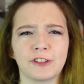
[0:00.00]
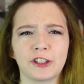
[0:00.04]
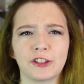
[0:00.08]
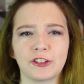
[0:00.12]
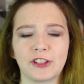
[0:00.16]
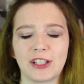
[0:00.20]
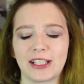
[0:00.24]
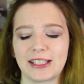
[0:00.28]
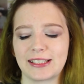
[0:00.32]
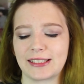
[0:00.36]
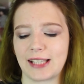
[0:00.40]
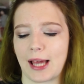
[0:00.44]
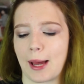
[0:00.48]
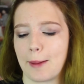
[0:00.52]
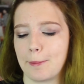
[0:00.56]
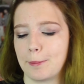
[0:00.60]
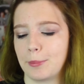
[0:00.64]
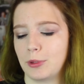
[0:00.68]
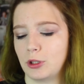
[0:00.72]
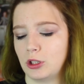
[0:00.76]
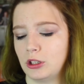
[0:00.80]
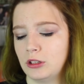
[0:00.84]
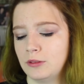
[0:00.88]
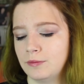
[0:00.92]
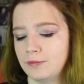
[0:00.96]
for
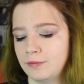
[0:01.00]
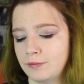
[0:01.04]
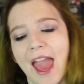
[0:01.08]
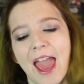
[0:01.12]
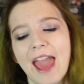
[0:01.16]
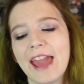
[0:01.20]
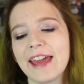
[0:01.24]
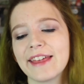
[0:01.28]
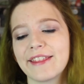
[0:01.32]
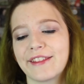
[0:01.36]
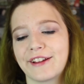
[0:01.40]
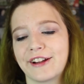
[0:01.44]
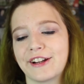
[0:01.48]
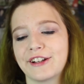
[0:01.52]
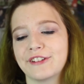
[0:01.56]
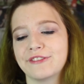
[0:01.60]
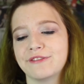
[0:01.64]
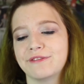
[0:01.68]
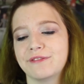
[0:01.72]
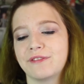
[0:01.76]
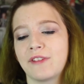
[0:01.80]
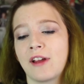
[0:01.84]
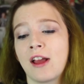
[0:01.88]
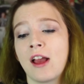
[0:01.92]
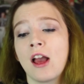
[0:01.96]
example, hey there,
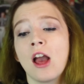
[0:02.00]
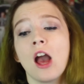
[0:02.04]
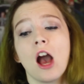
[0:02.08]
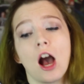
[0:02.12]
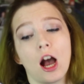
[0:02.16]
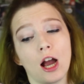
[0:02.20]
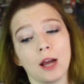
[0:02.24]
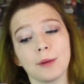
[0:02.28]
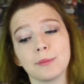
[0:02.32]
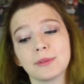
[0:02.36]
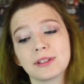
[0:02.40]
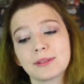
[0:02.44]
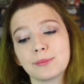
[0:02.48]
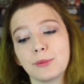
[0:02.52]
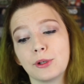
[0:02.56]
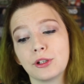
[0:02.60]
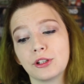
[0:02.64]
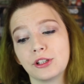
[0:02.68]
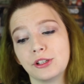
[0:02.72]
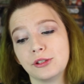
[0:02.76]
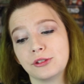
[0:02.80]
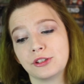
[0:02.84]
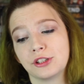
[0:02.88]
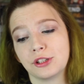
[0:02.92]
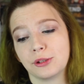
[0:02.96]
I'm a
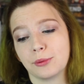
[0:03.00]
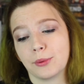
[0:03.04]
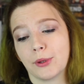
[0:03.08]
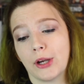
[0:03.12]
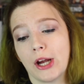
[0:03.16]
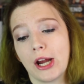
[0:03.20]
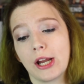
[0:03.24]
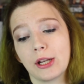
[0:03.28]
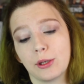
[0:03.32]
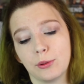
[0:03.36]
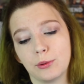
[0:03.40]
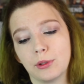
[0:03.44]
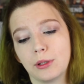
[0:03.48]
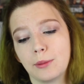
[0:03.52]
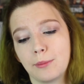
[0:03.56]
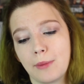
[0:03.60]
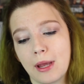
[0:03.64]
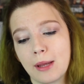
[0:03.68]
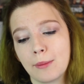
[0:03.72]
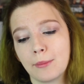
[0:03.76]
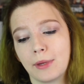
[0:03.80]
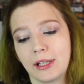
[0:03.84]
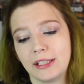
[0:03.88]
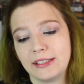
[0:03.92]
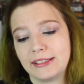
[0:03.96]
small YouTuber and it would
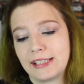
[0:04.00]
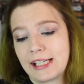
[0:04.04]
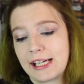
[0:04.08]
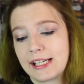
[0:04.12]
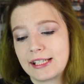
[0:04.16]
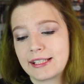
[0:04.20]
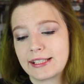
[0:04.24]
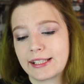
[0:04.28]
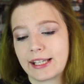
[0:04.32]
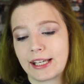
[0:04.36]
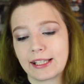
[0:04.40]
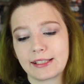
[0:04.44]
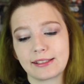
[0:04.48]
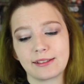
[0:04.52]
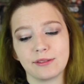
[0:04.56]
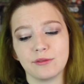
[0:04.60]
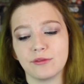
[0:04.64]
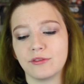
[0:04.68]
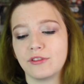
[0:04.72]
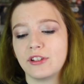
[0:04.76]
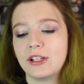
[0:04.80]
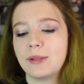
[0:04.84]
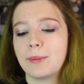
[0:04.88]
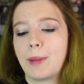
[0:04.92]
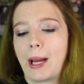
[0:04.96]
make my day to get some
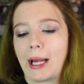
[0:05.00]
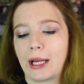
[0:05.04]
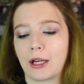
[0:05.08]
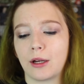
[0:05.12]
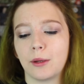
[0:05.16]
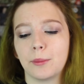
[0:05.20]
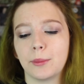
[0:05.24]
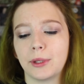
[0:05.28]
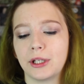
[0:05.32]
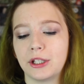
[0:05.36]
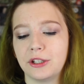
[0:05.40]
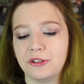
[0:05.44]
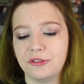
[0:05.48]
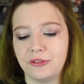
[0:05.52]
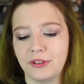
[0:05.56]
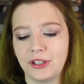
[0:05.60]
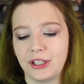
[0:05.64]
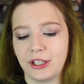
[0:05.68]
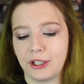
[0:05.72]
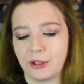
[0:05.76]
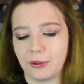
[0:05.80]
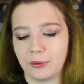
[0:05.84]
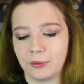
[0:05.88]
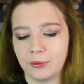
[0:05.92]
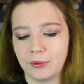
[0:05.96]
feedback on my new
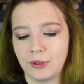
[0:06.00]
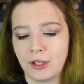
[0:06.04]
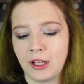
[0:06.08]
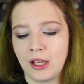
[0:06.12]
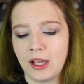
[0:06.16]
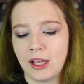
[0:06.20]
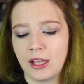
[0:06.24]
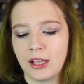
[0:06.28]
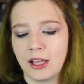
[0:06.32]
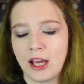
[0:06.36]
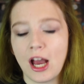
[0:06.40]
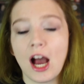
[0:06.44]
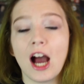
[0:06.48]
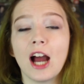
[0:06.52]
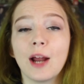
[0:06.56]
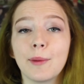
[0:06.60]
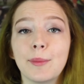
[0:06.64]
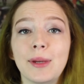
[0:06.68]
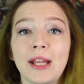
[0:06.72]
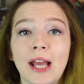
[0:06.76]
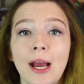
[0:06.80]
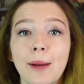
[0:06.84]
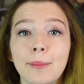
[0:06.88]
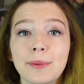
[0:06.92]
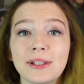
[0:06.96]
video. I'd
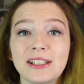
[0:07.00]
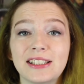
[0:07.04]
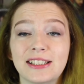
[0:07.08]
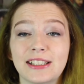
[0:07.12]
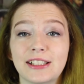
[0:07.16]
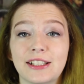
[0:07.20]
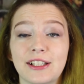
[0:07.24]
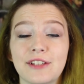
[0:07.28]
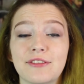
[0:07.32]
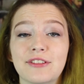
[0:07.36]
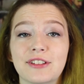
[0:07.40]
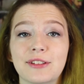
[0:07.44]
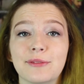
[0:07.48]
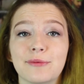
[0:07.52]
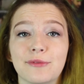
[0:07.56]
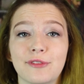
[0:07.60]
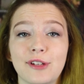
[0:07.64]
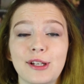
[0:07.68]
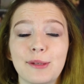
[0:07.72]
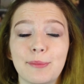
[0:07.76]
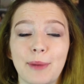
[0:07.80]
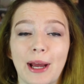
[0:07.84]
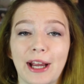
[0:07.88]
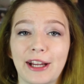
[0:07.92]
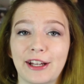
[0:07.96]
be happy to give some
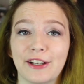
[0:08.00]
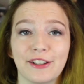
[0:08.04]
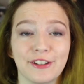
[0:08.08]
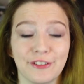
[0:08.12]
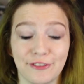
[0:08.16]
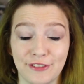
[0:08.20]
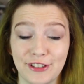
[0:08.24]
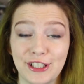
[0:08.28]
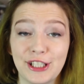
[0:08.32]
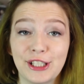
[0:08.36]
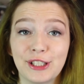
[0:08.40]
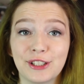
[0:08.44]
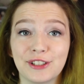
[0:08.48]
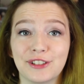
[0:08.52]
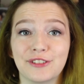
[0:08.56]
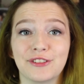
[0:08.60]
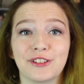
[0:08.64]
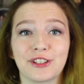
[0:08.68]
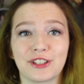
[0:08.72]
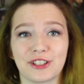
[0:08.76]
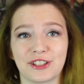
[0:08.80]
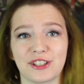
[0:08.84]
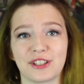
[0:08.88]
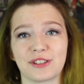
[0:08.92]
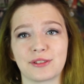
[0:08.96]
feedback on a video of
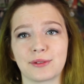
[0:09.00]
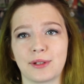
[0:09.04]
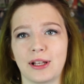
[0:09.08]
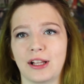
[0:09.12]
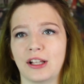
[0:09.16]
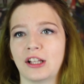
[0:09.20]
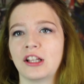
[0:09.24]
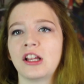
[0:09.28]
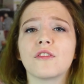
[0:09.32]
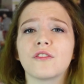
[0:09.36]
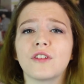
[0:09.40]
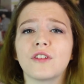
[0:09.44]
yours as well.